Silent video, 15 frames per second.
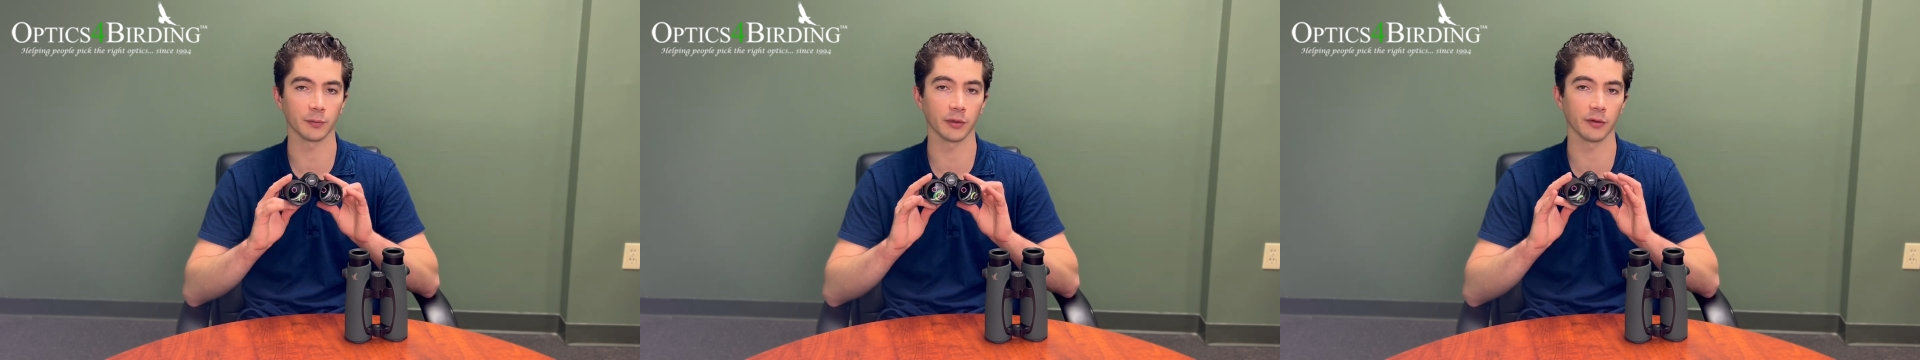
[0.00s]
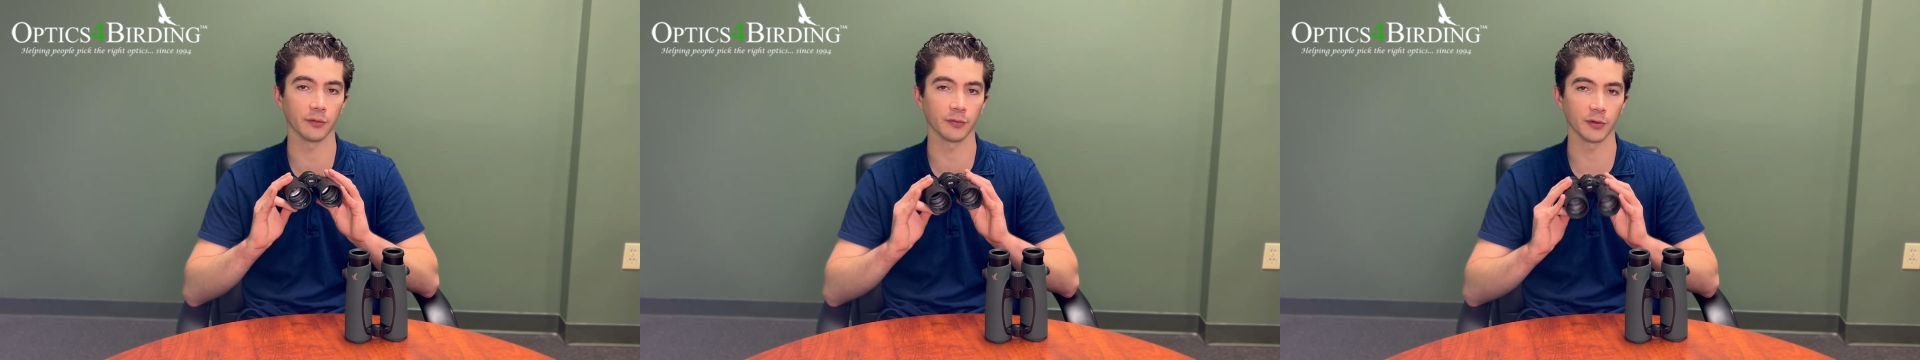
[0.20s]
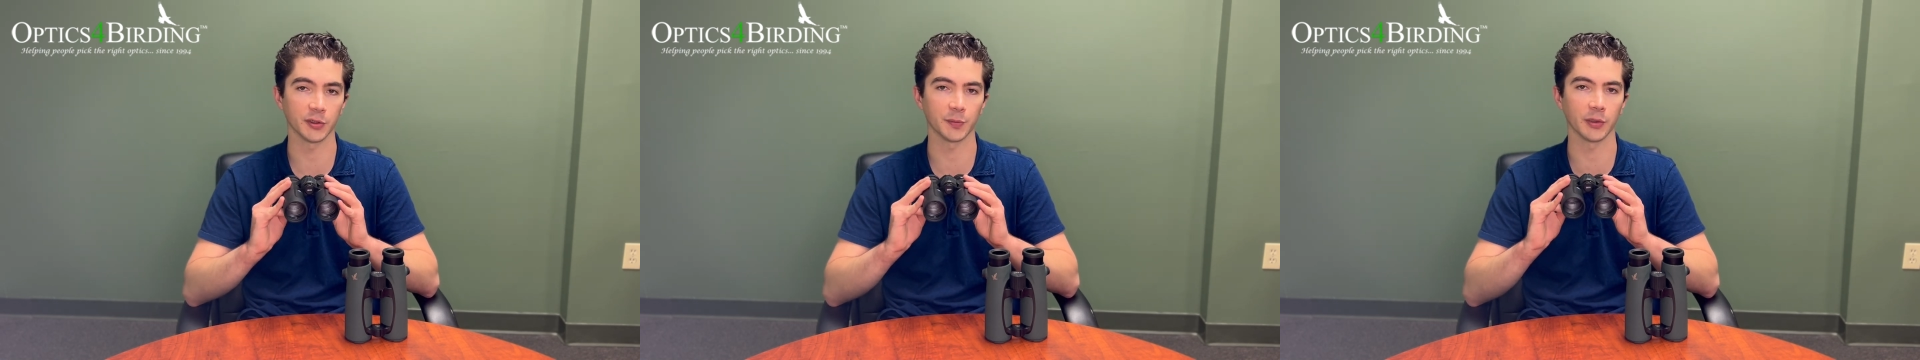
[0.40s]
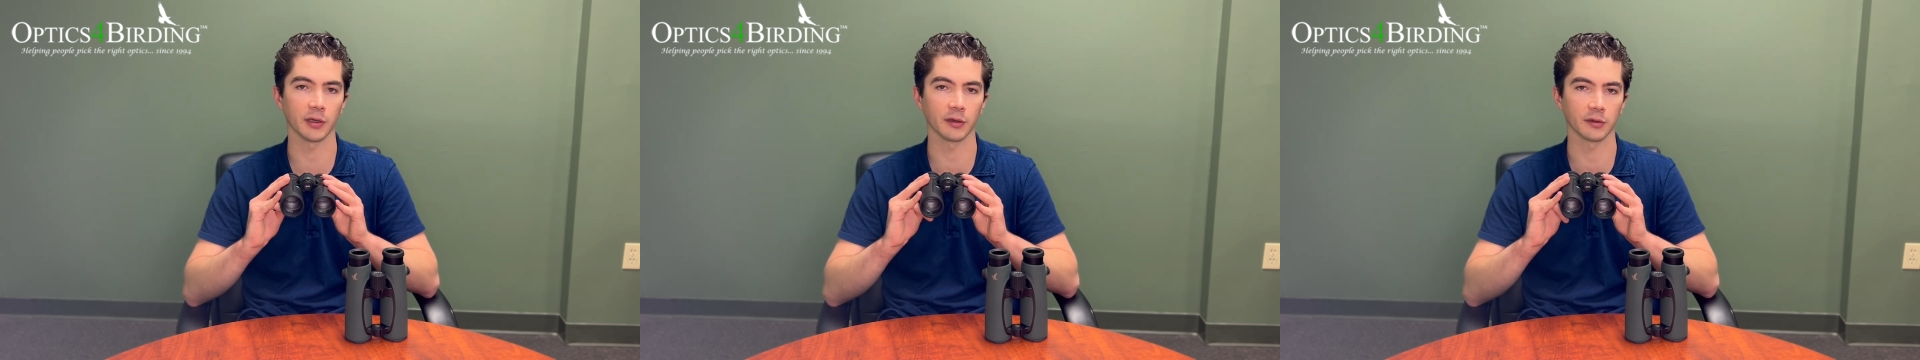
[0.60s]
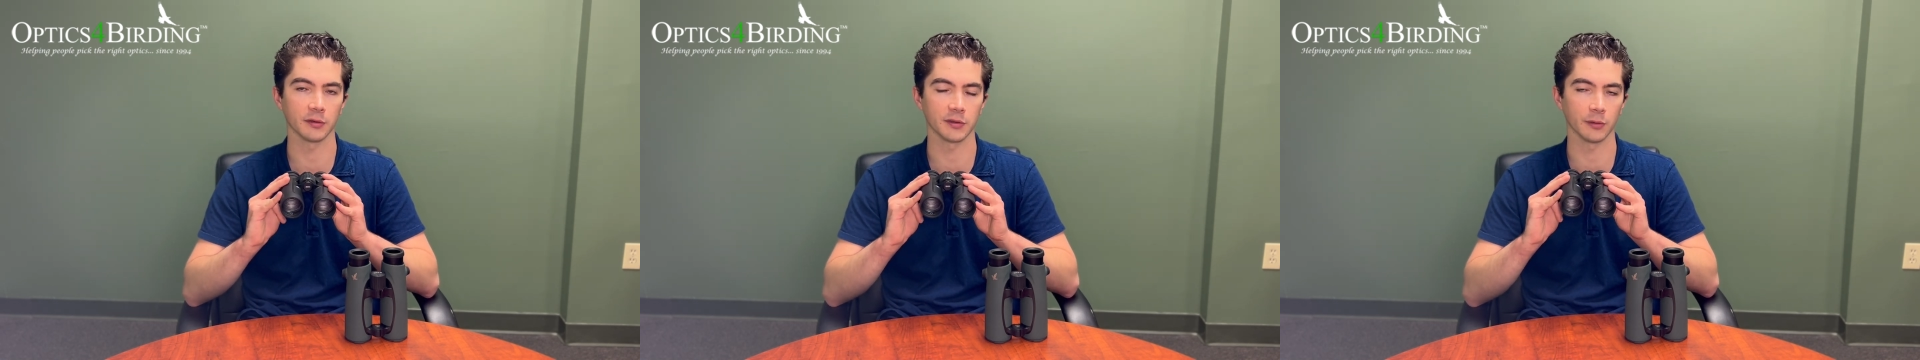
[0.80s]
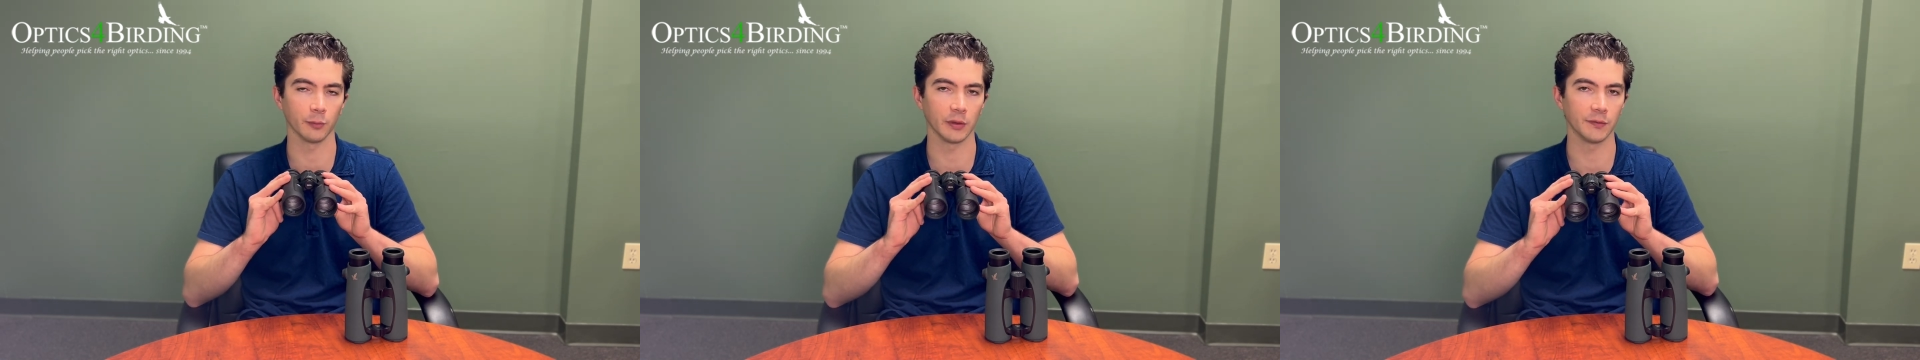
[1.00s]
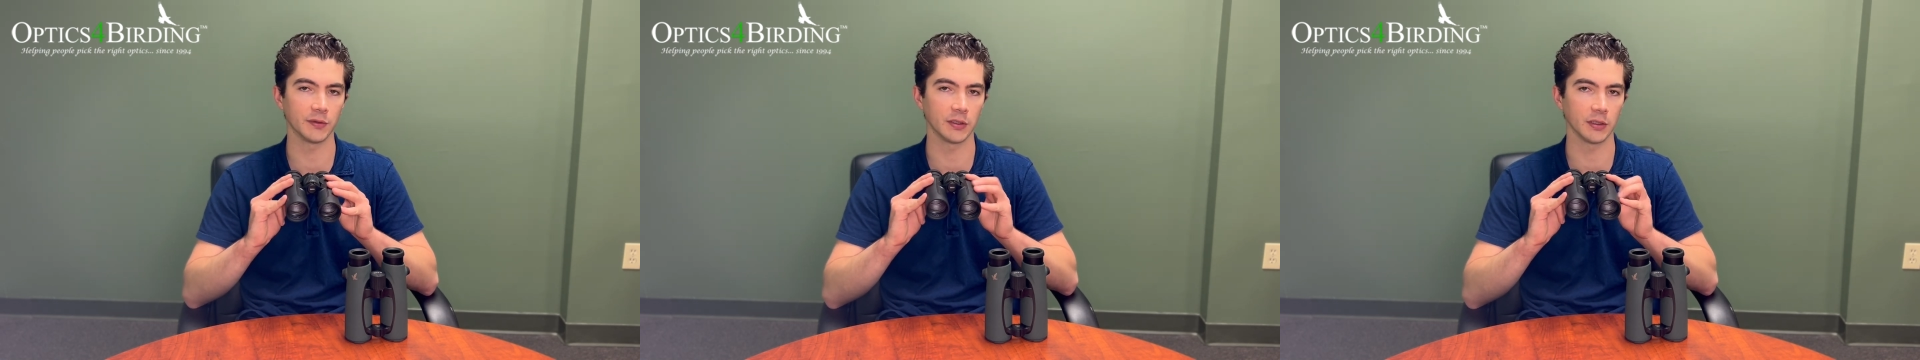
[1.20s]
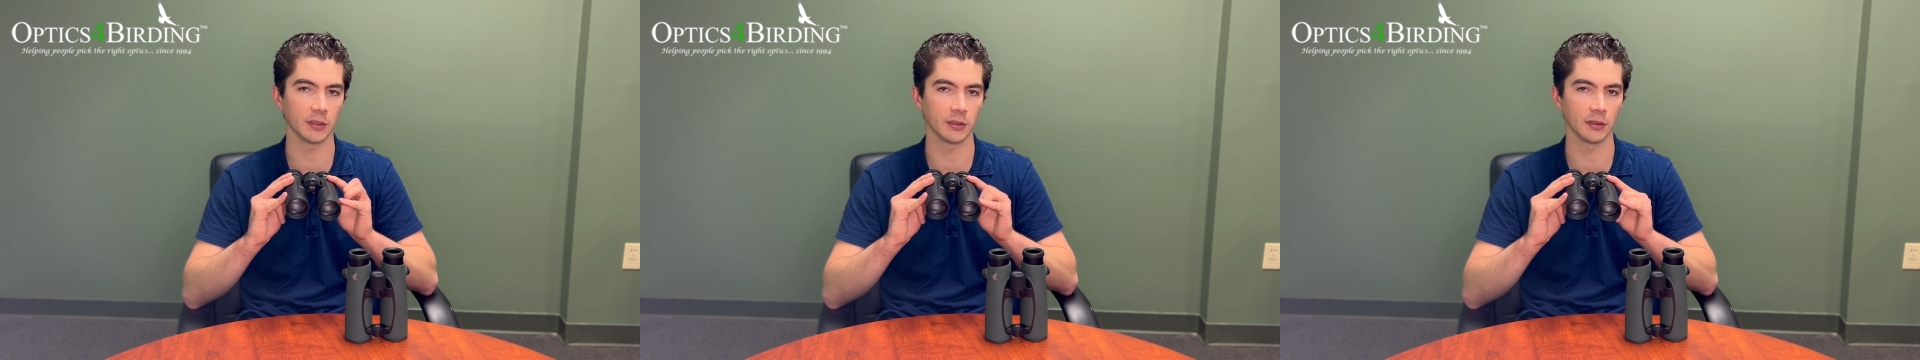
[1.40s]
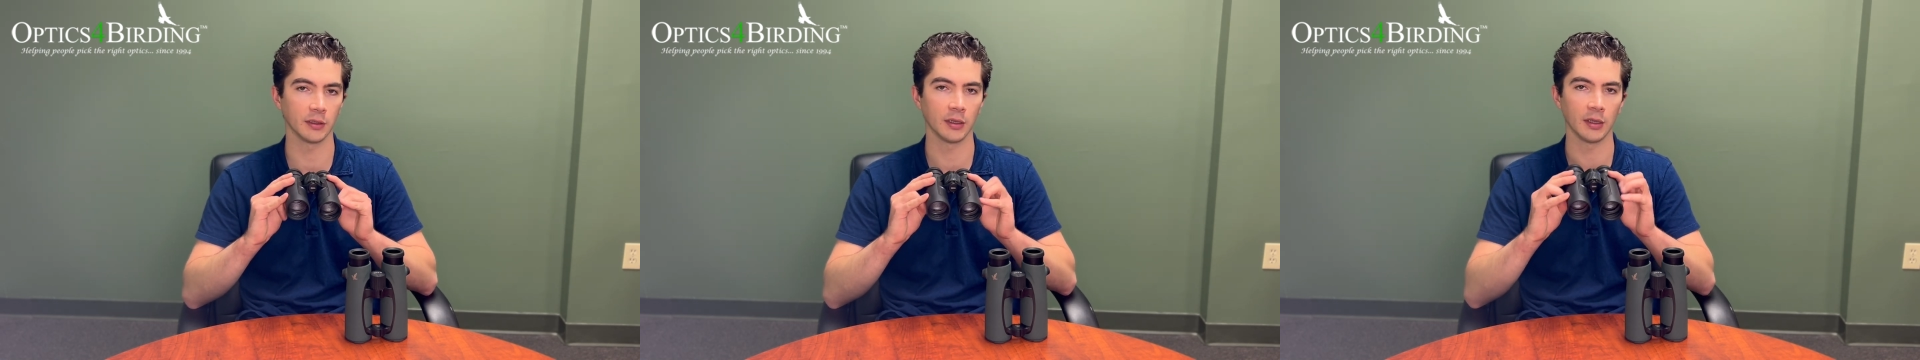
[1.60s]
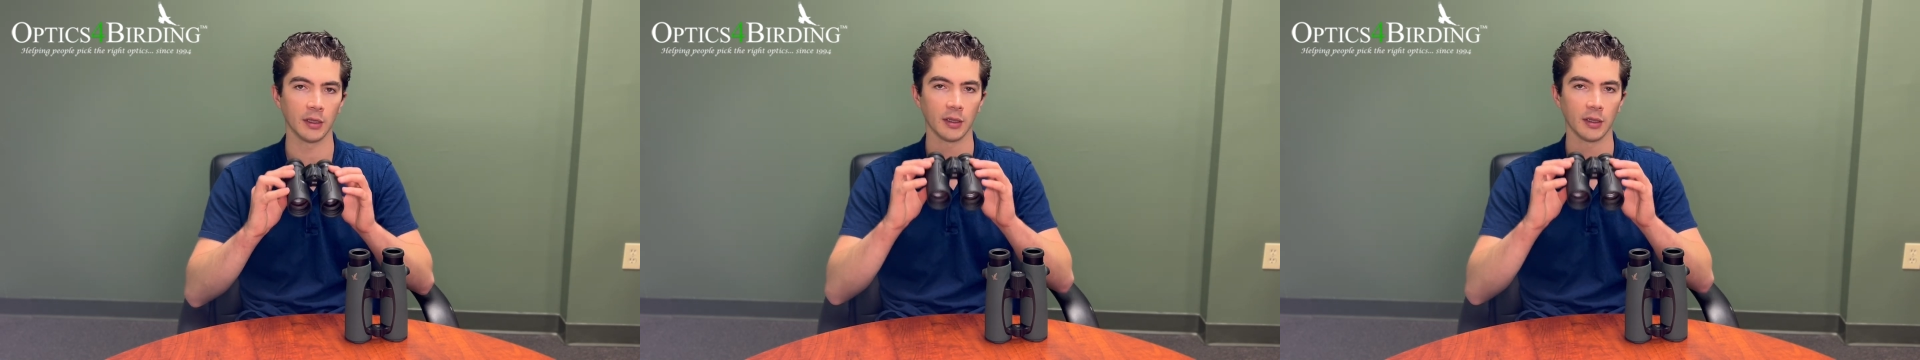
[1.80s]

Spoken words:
one of the first binoculars that we've seen